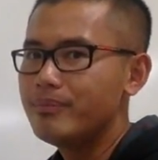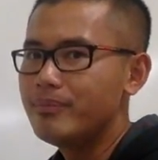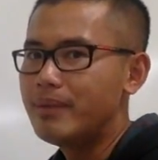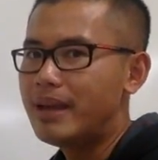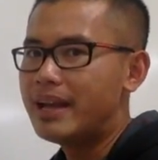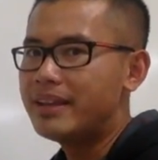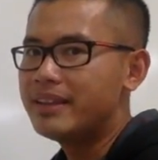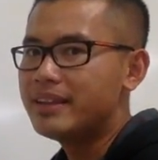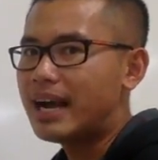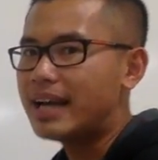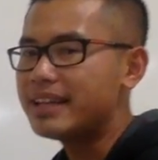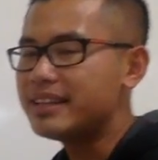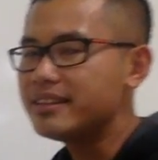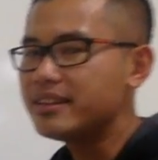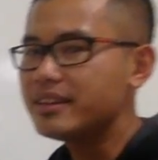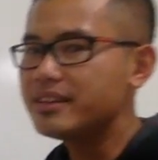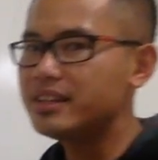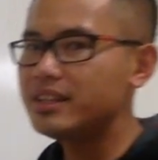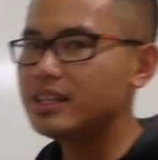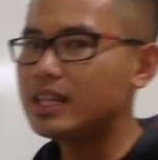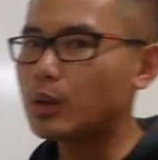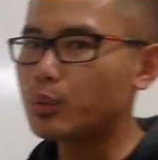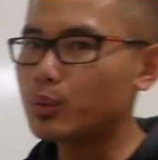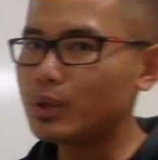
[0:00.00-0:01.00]
And the
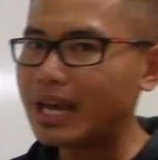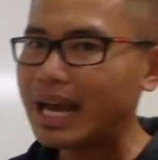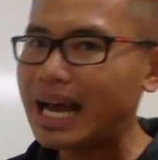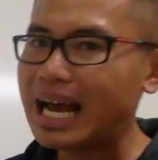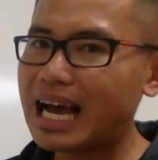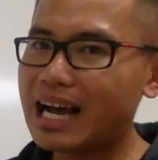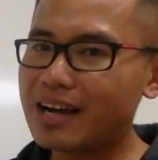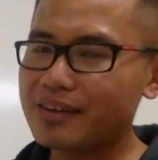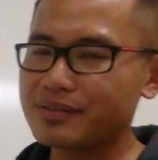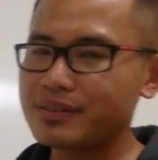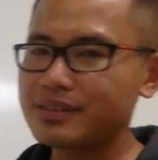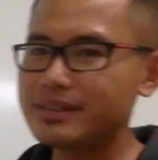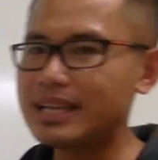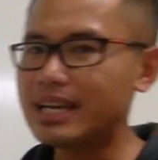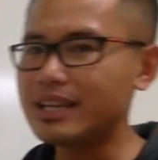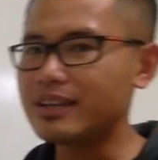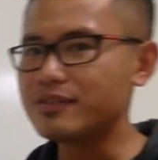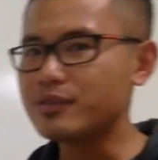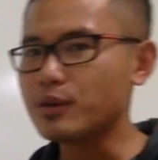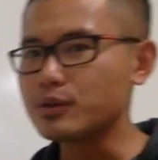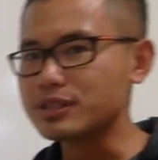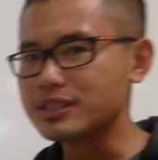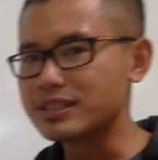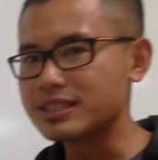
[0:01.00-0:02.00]
identity that we have that
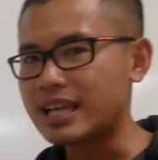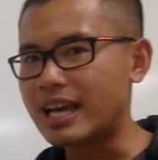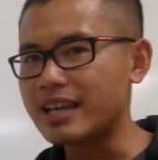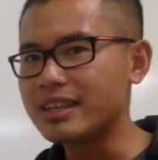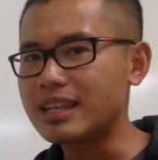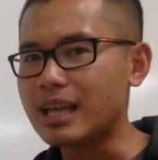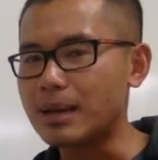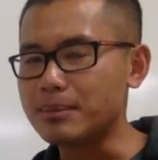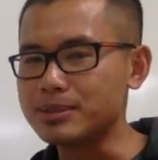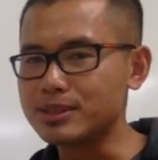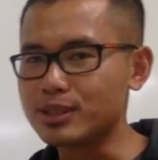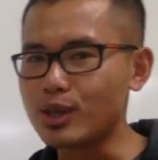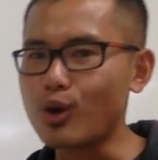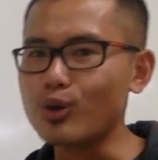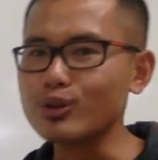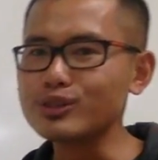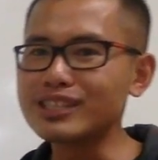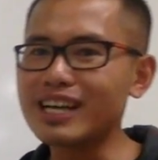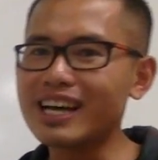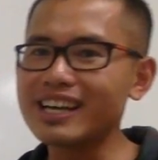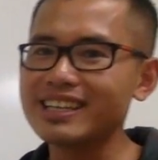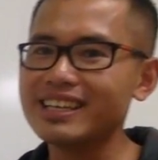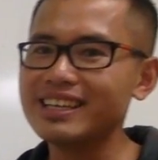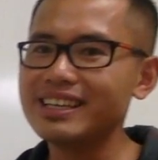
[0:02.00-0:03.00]
involves sine times
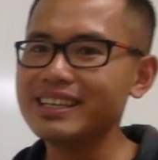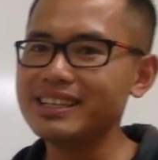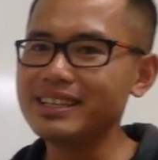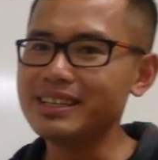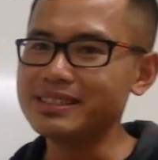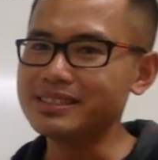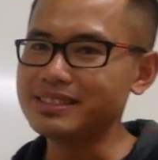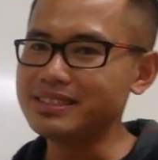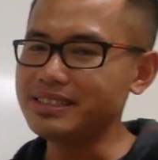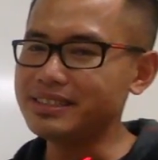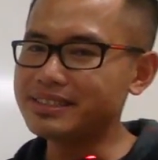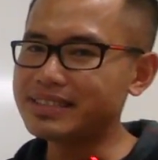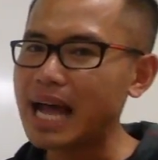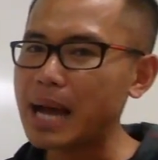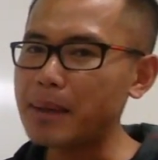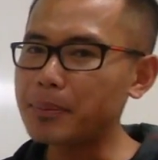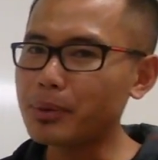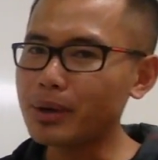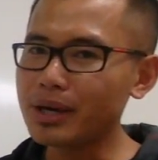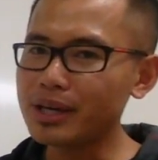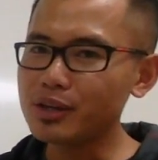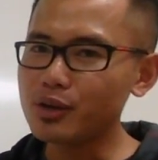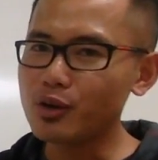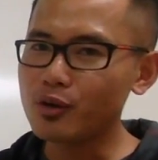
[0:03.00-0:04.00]
cosine is the
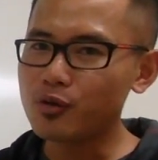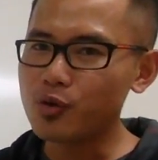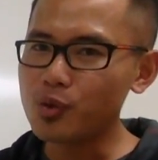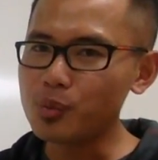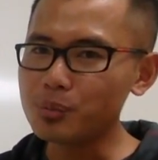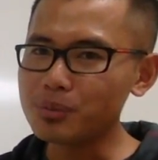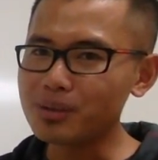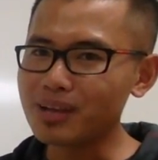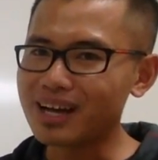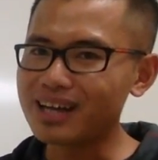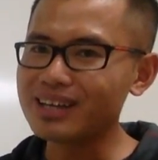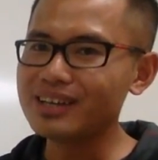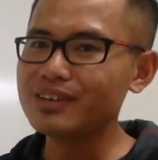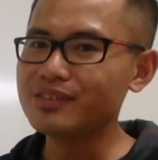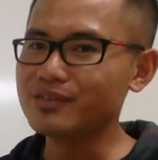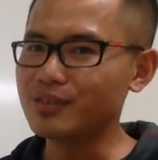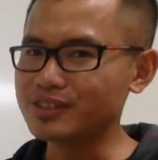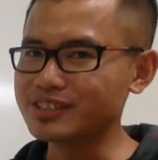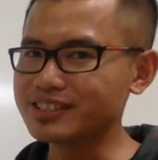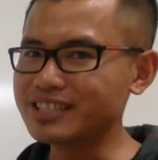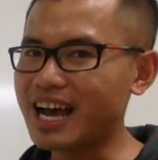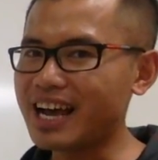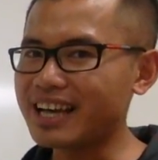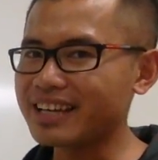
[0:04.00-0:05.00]
double angle formula
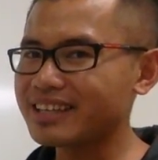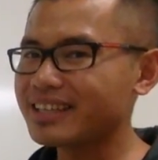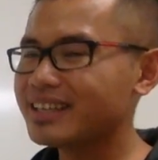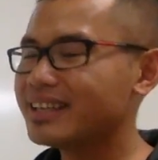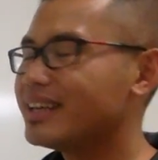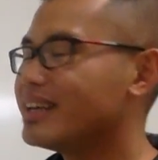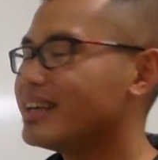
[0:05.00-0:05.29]
for sine.